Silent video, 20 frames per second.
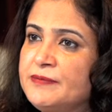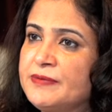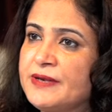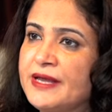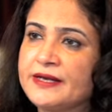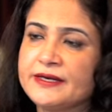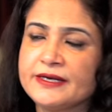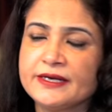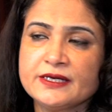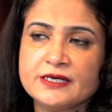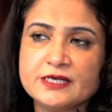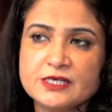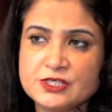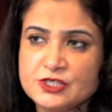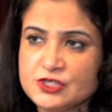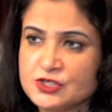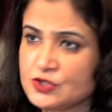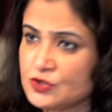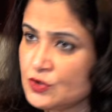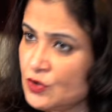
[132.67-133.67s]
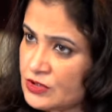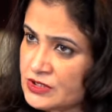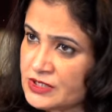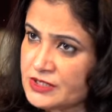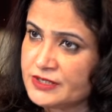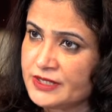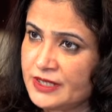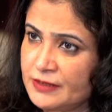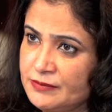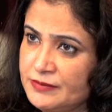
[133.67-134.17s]
planning is not
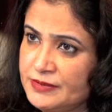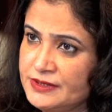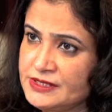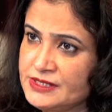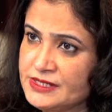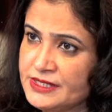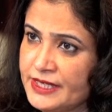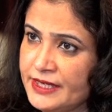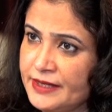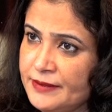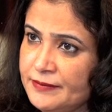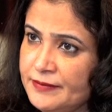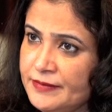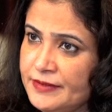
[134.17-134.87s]
a numbers game.